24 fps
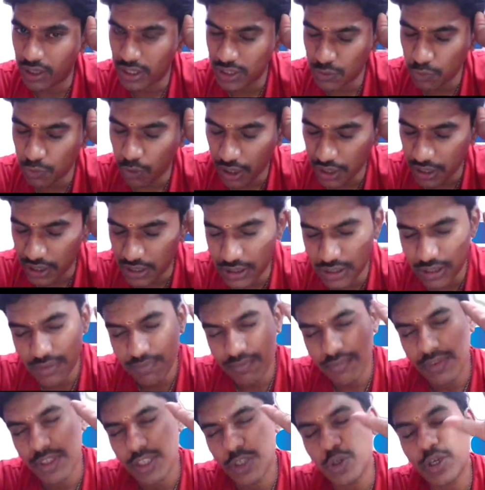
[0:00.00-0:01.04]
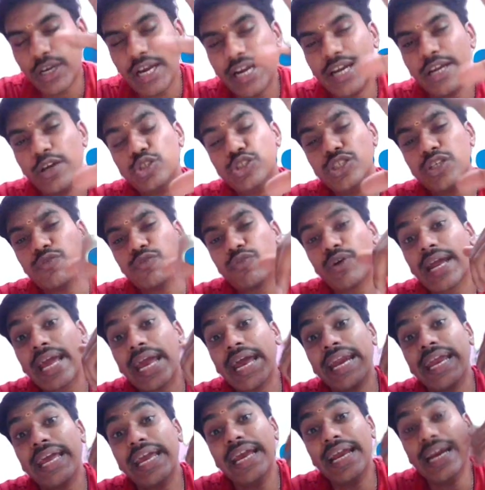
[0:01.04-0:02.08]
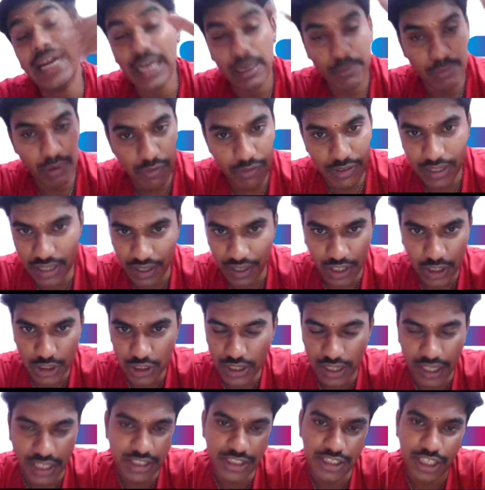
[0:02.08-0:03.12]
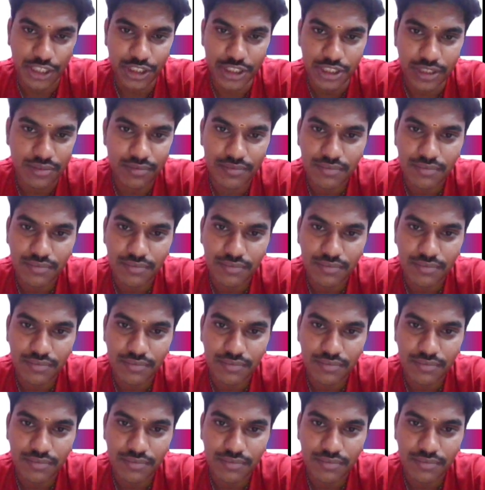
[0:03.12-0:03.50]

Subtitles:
what is you can use it for any type of international transaction.